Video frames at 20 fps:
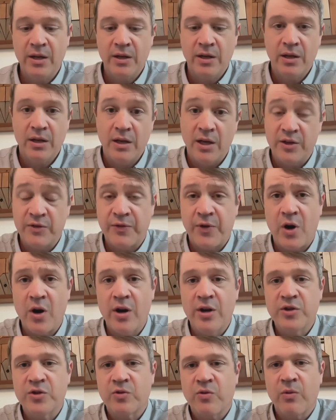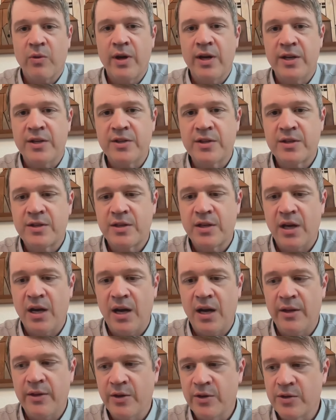as far as risks,
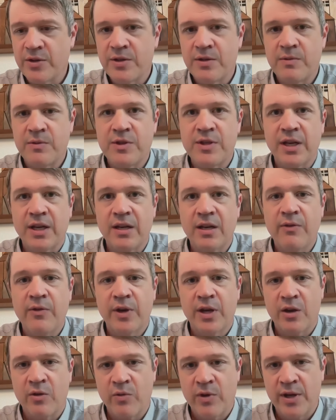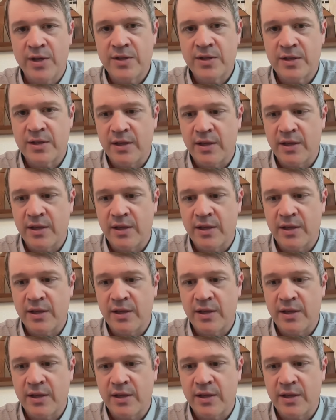uh, there's significant risks,